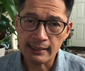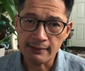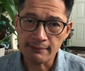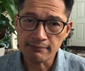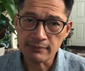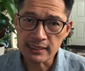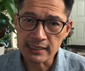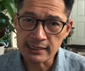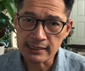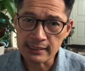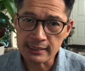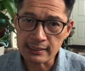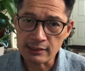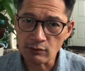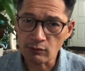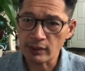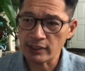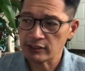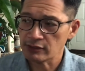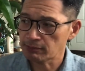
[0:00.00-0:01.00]
Meaning
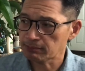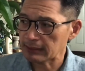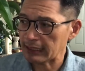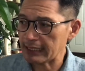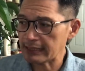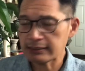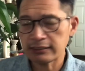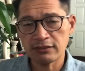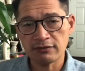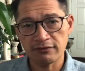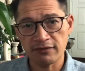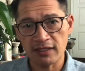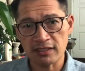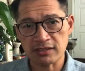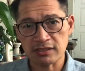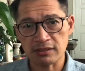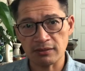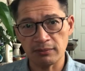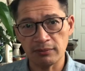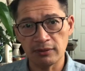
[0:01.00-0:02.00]
when you plant your
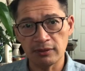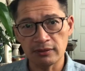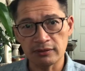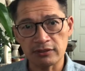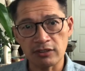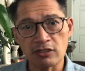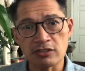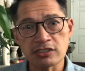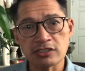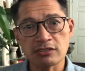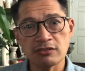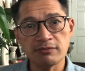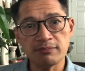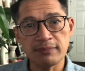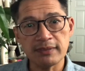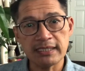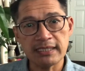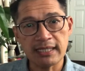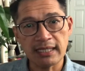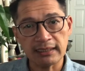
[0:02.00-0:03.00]
vegetable, there should
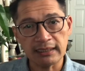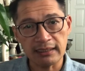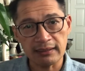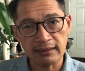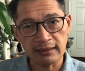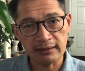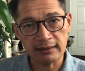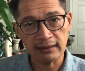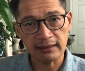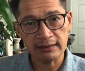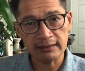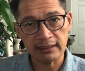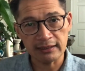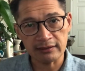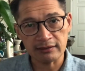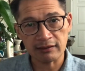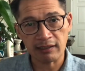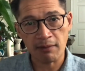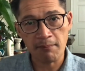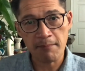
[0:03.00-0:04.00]
be another
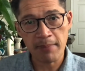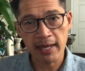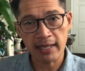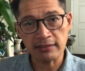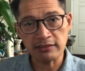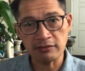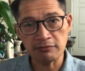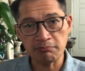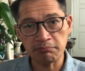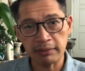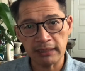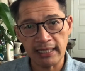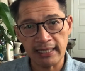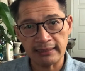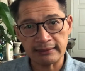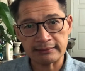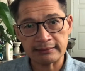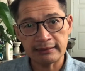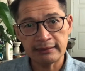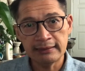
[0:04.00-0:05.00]
companion
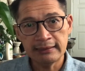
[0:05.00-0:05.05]
plant